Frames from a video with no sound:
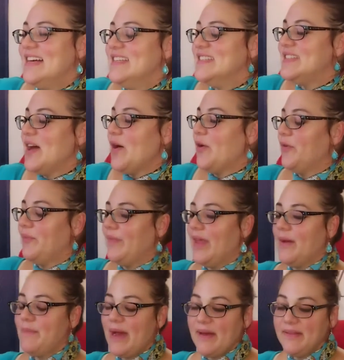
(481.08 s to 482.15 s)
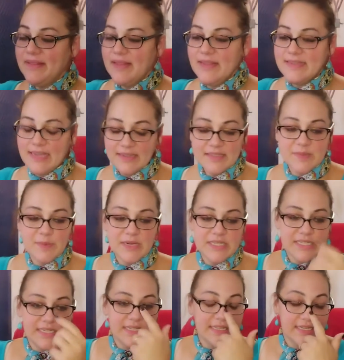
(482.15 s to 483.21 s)
So about the Douglas
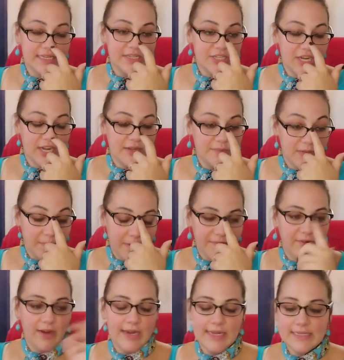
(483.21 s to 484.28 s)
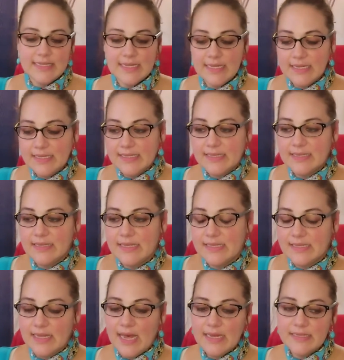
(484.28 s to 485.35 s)
Preston and Lincoln Child book before I get to
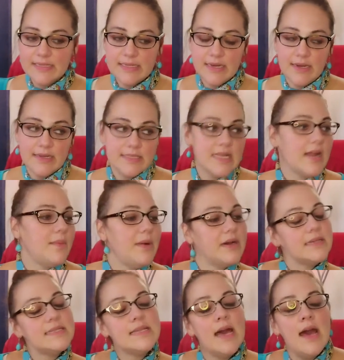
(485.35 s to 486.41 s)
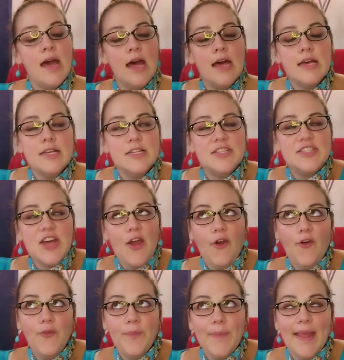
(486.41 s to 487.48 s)
this last set of books.
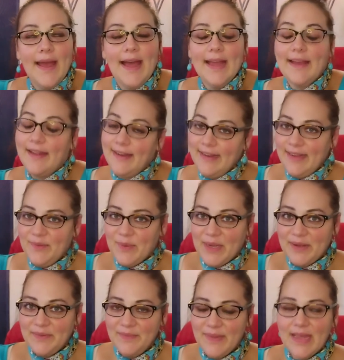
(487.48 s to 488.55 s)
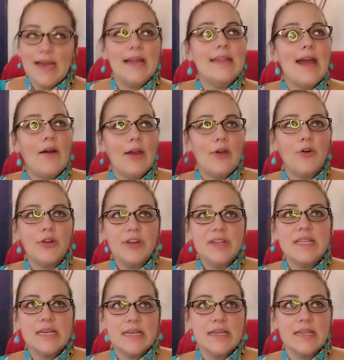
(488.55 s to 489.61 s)
So I got an email. Now I ordered
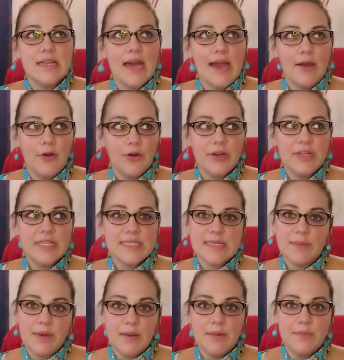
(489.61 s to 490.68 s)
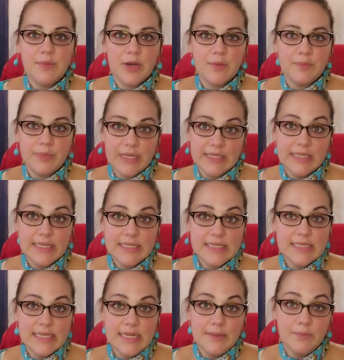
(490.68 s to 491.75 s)
this upcoming book
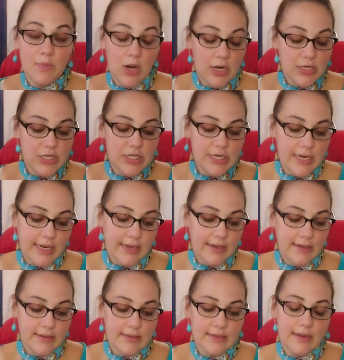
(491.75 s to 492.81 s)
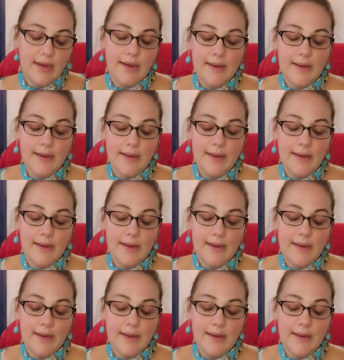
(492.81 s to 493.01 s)
Bloodless in March, and